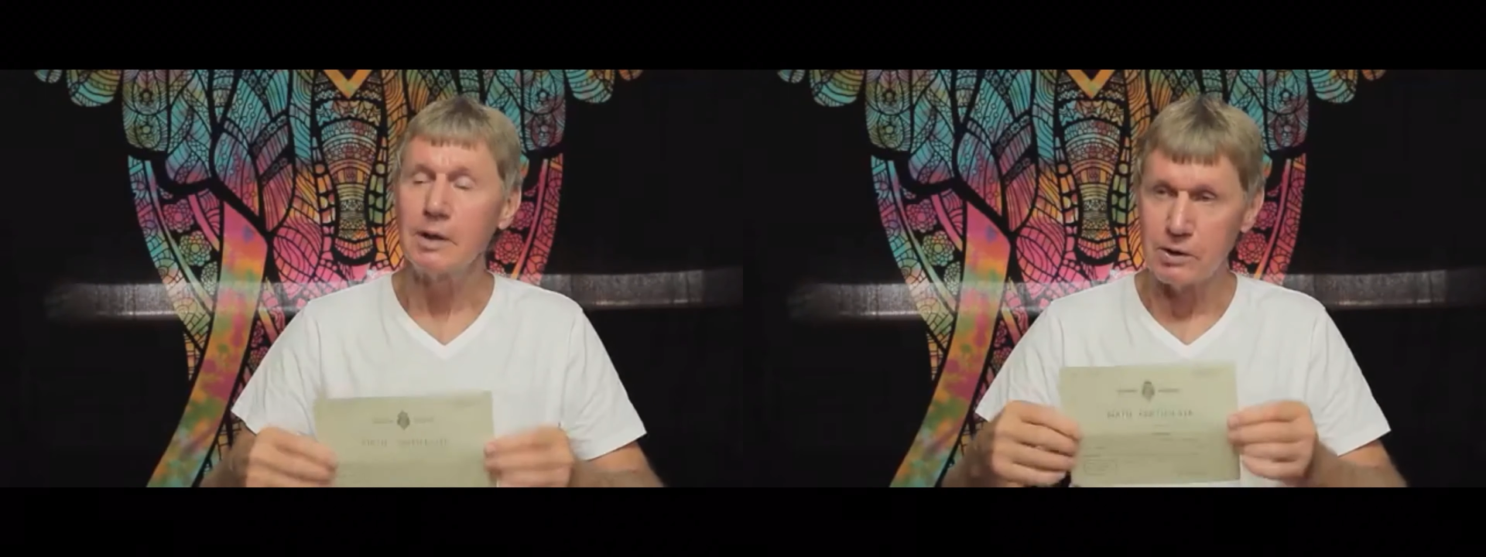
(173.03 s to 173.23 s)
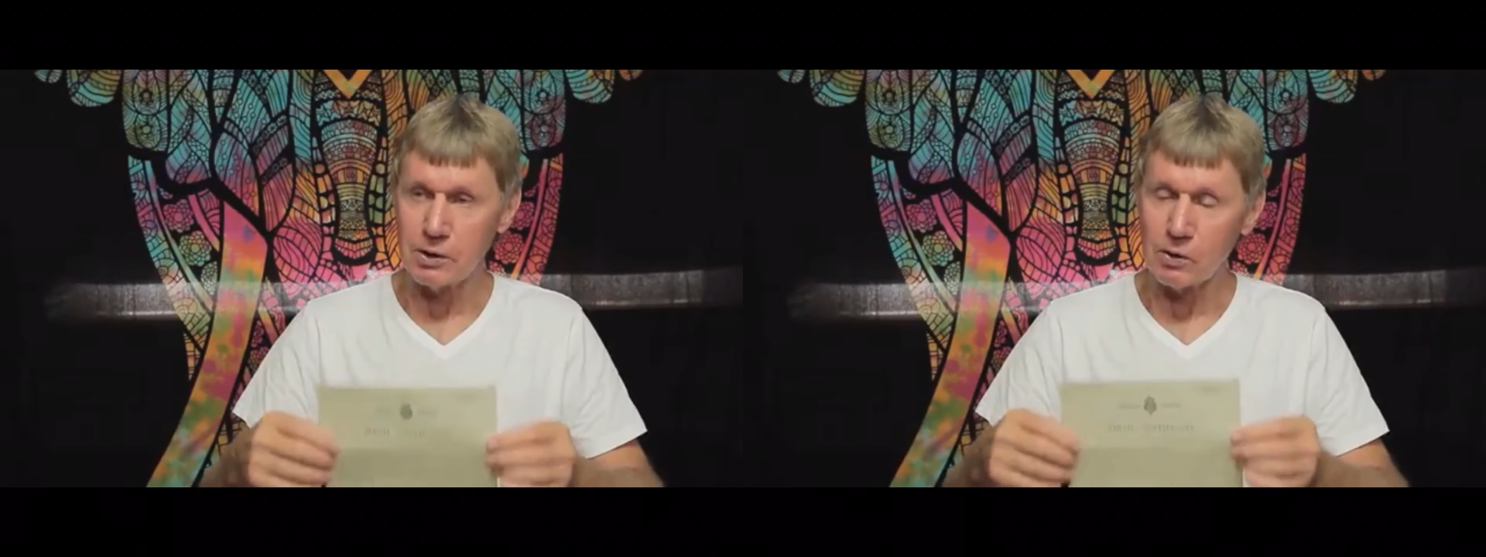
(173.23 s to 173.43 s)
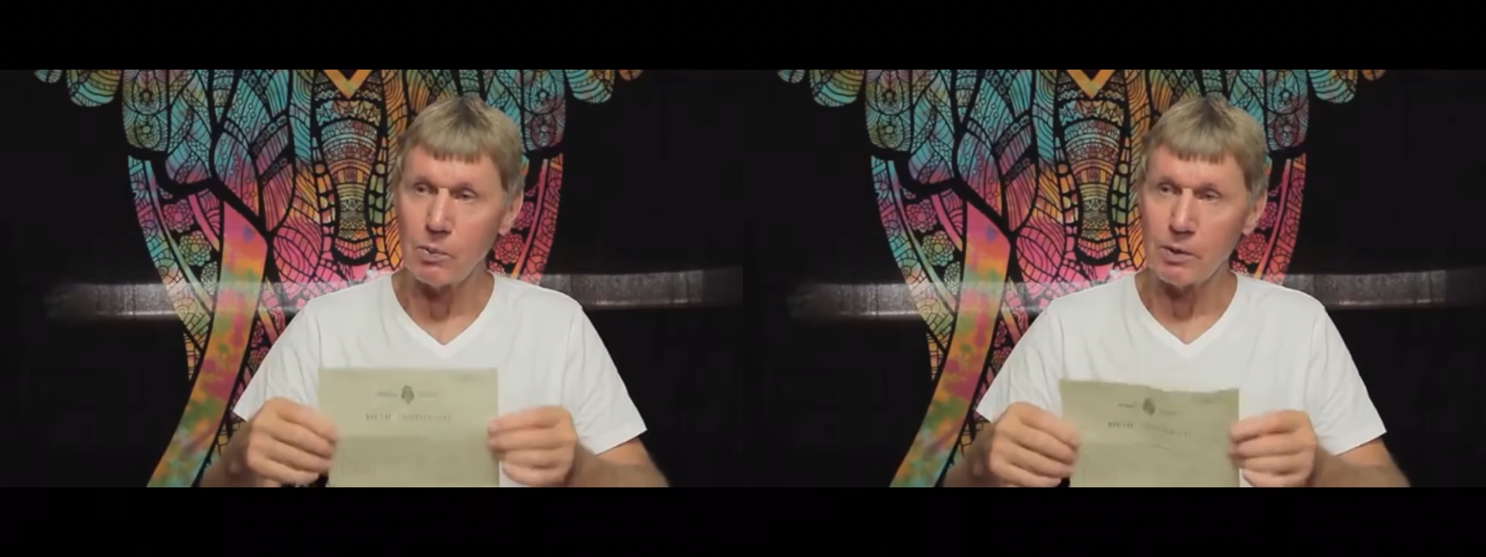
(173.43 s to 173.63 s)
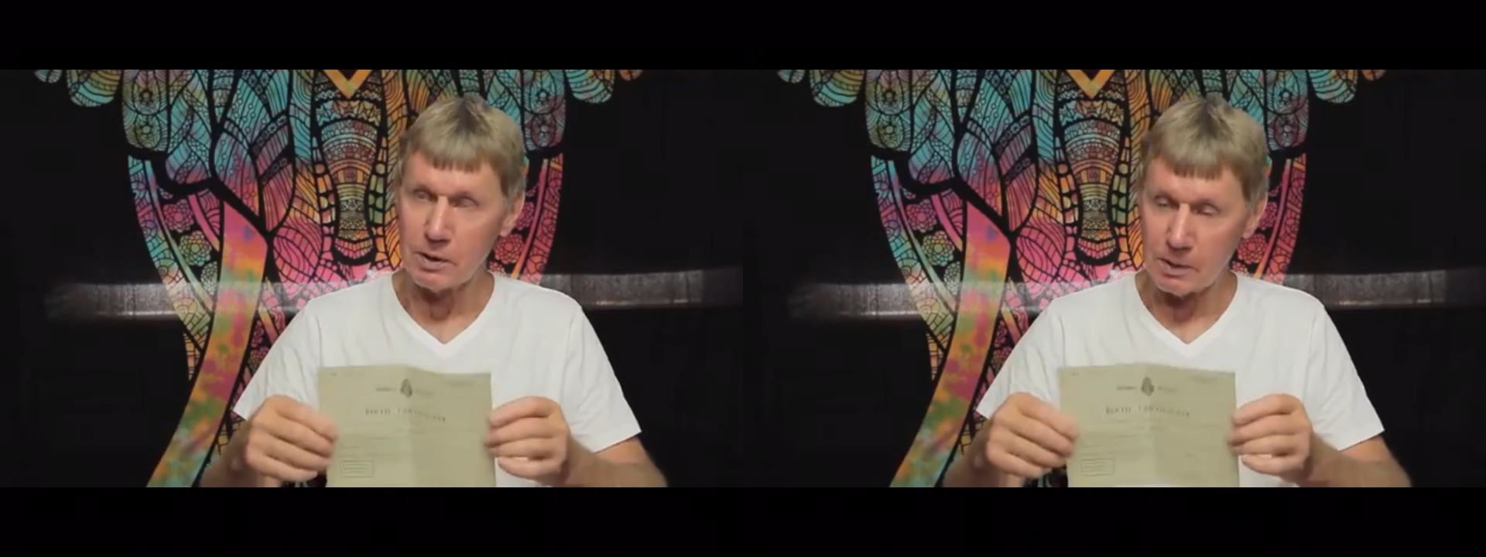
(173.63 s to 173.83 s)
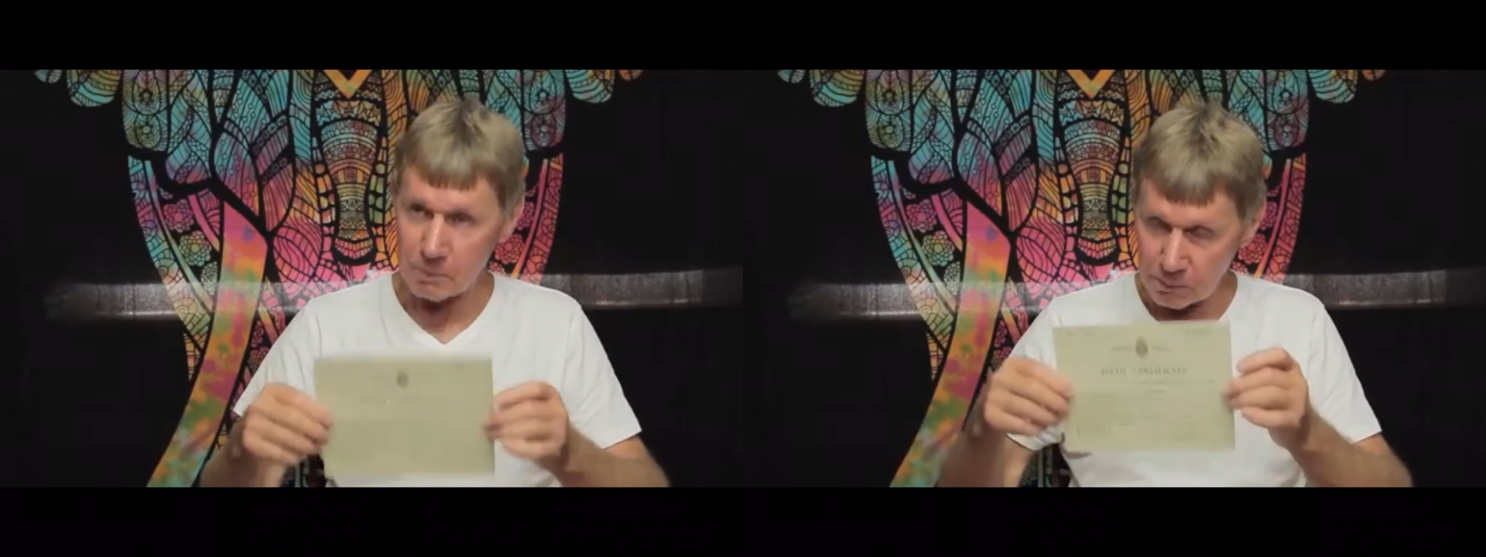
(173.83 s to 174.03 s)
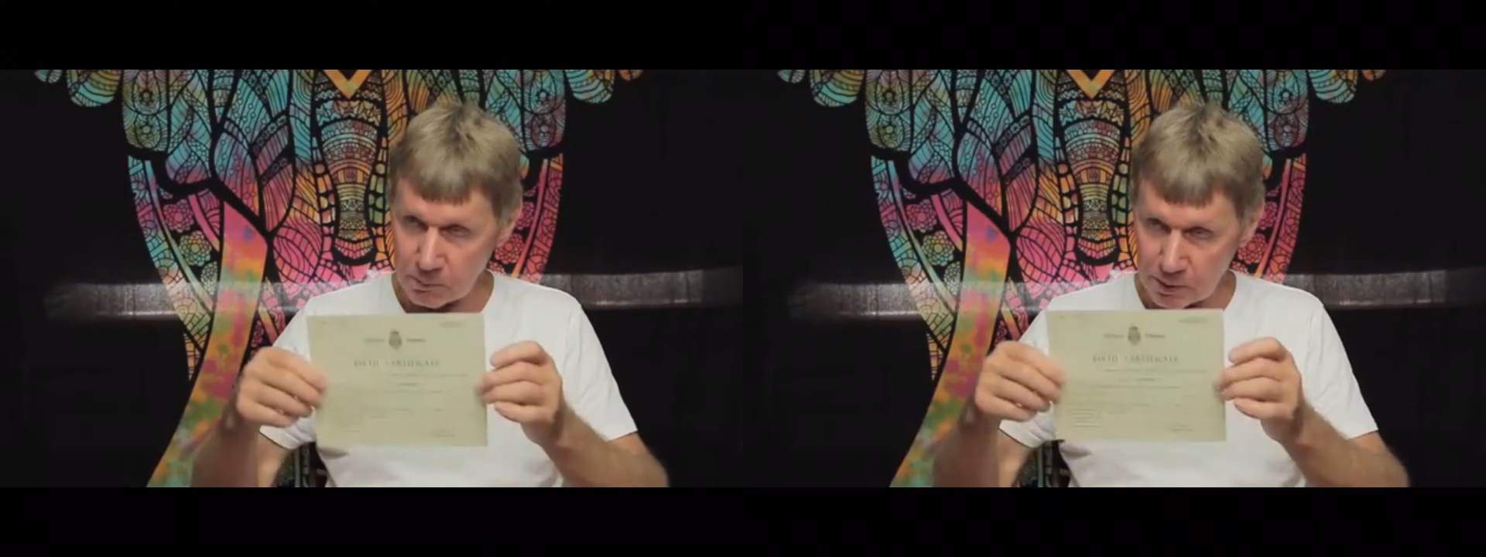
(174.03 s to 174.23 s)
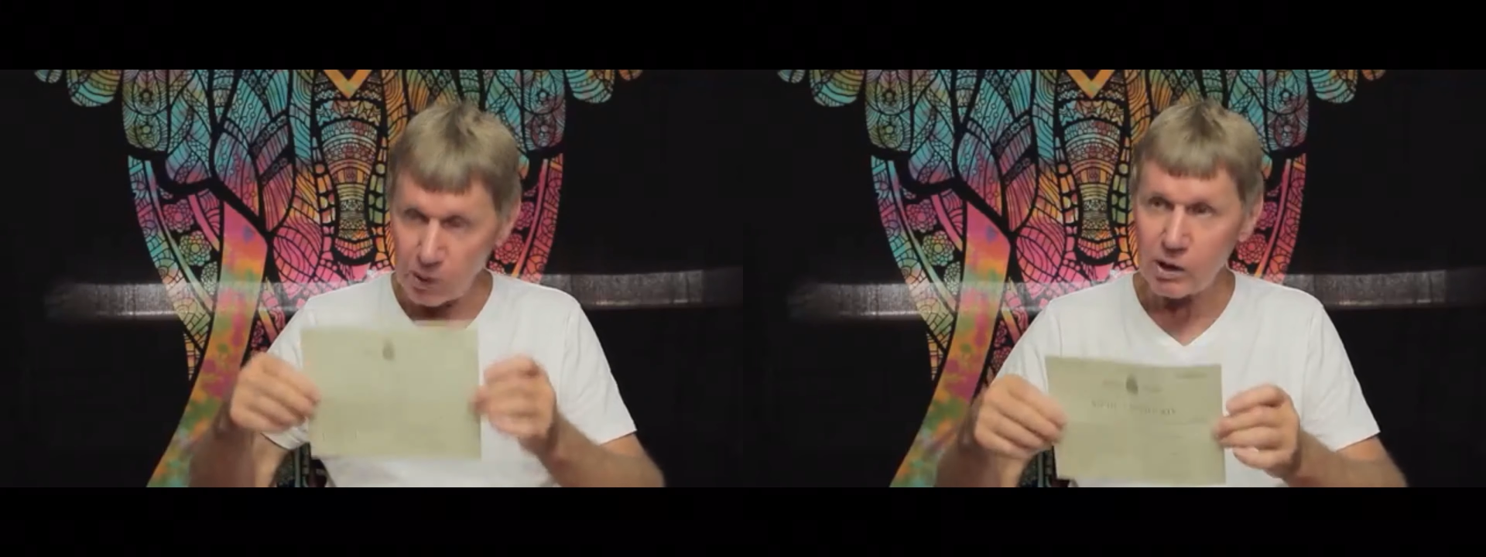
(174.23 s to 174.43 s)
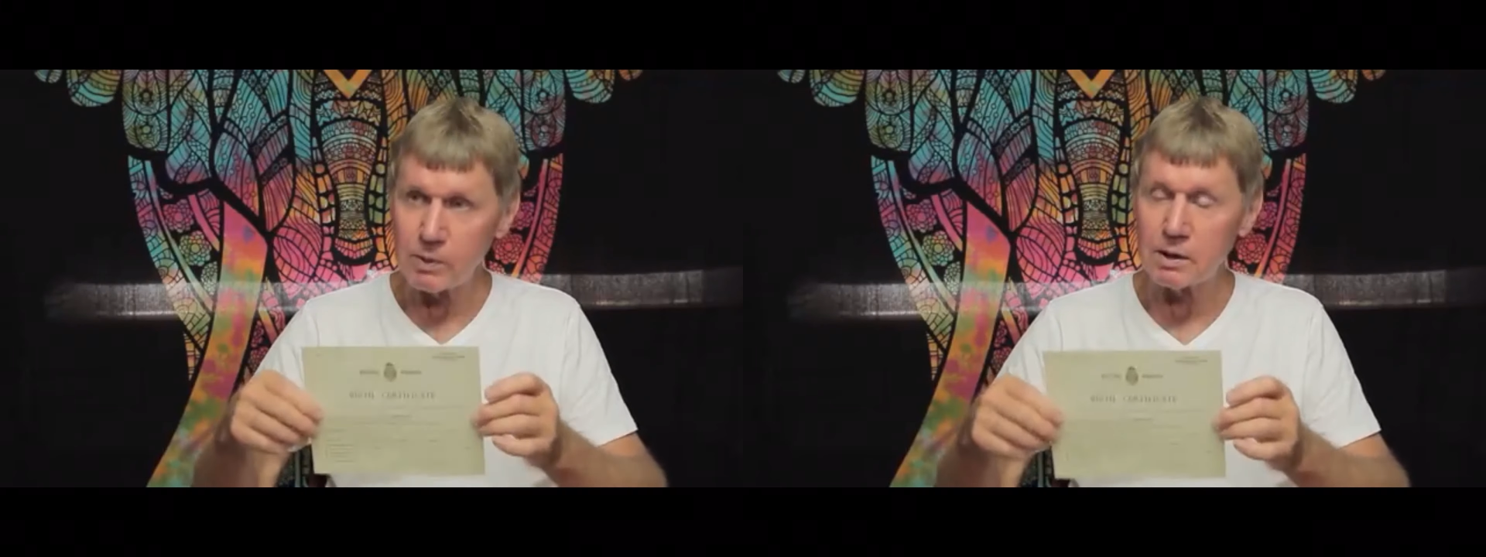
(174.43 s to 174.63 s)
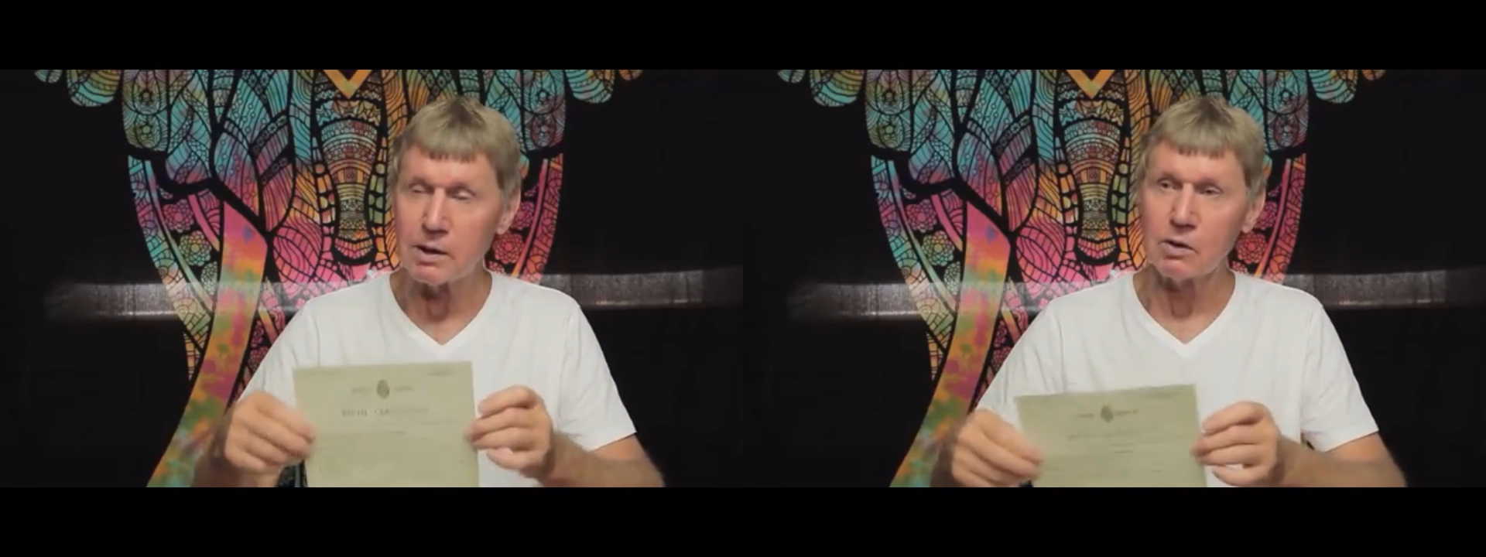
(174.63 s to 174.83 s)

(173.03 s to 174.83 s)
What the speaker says: It's a copy, a document